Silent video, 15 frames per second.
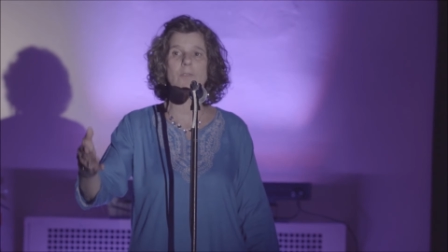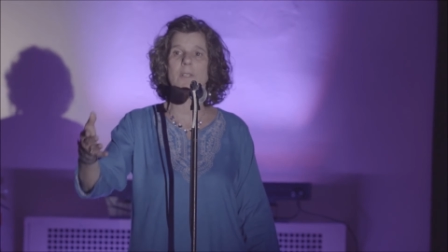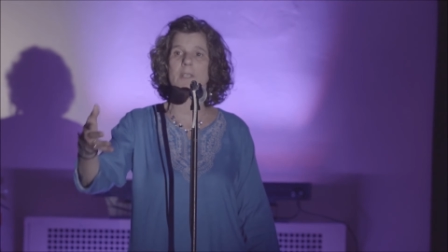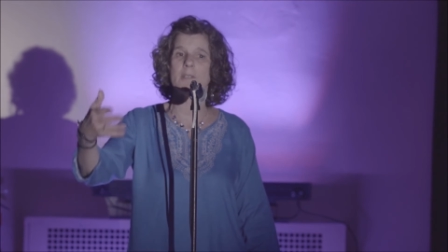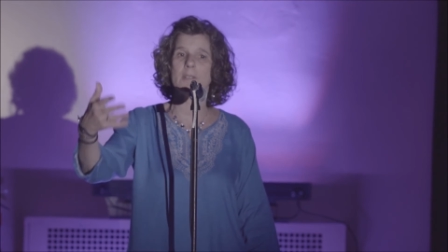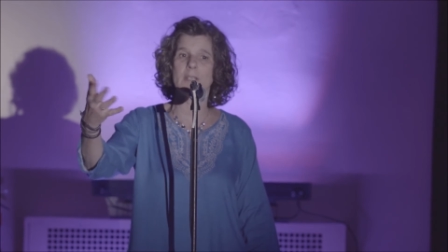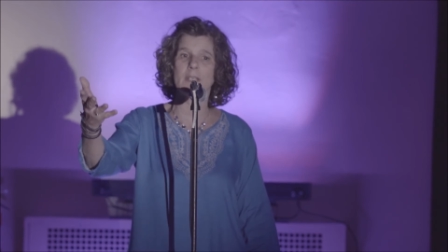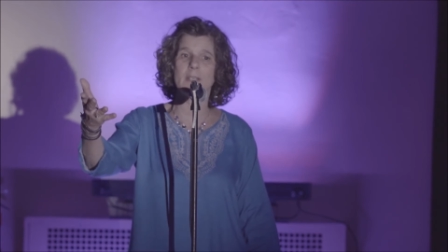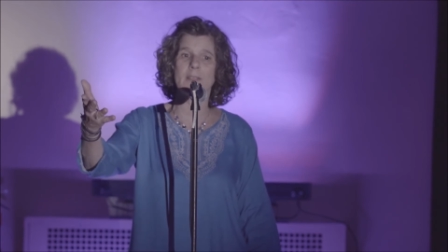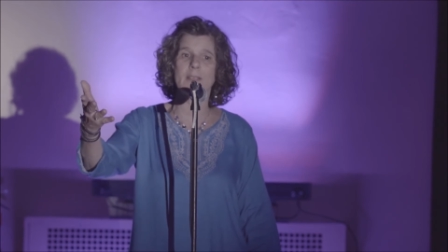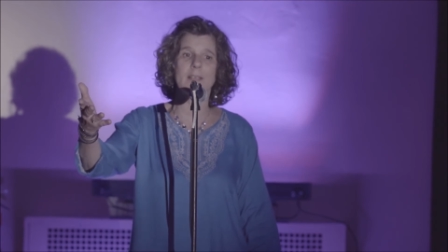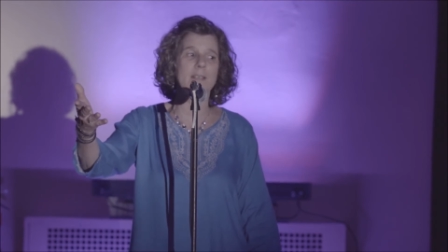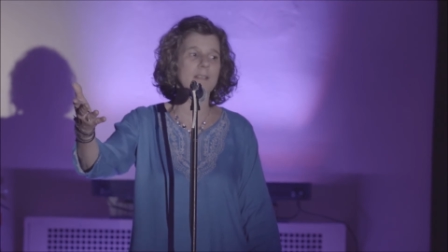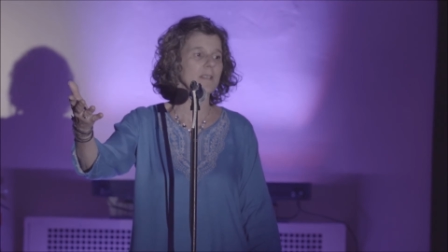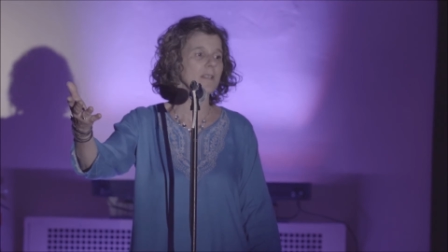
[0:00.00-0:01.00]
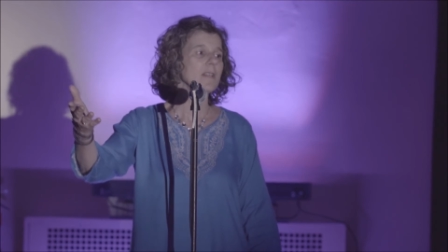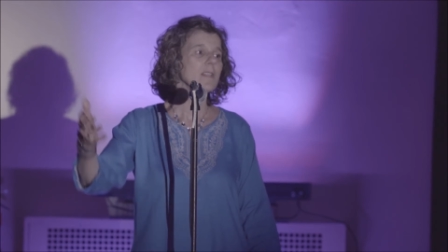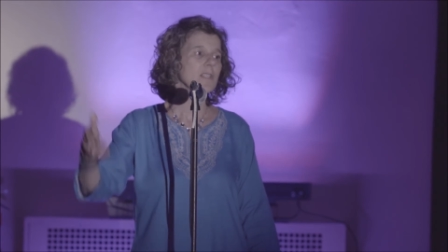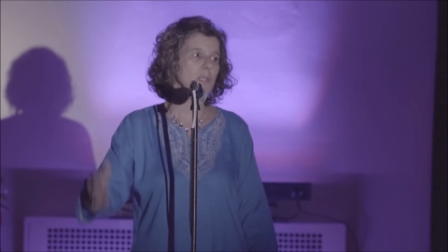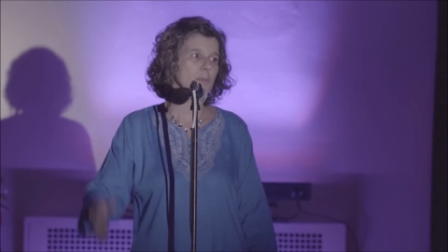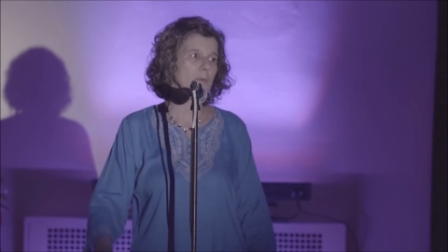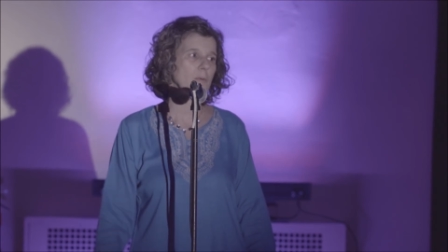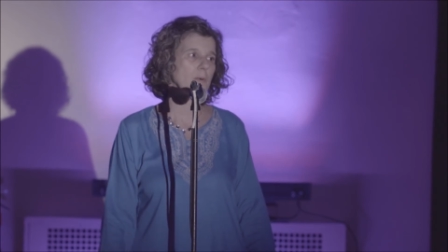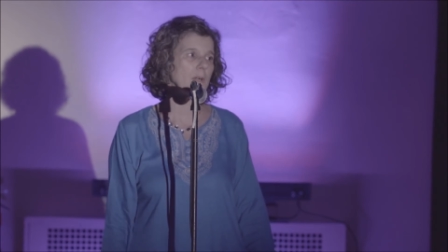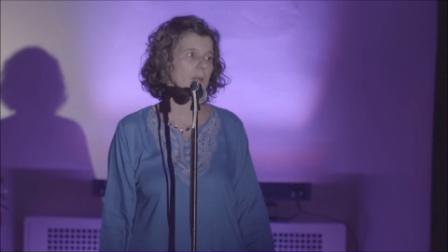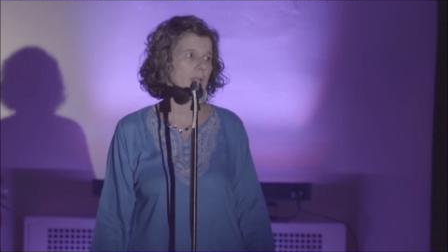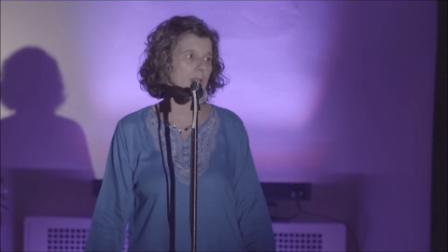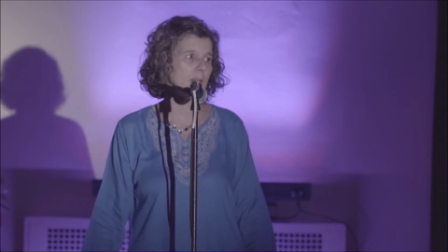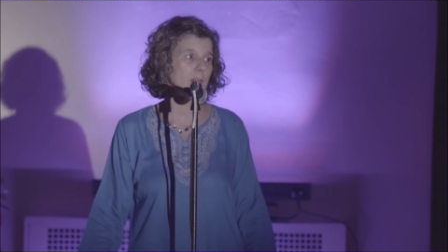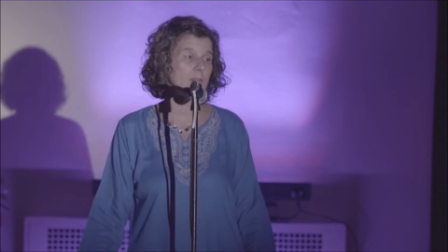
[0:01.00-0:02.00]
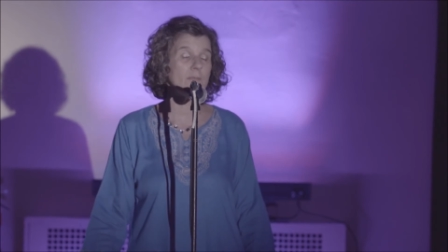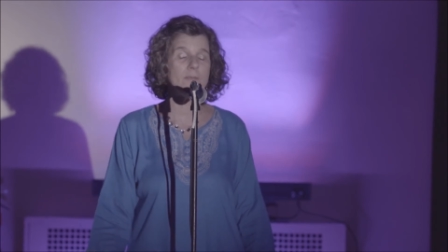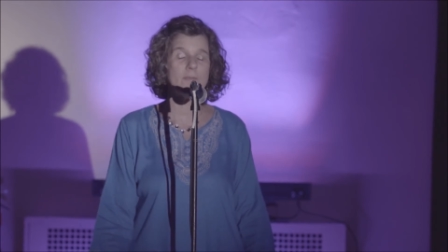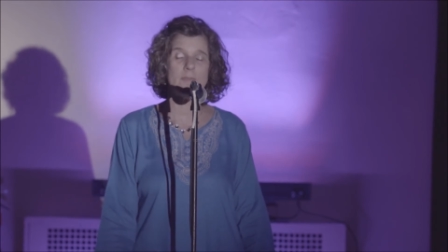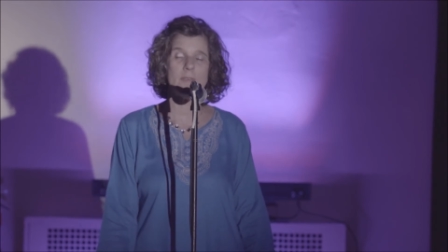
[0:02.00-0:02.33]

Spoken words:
or you need the support of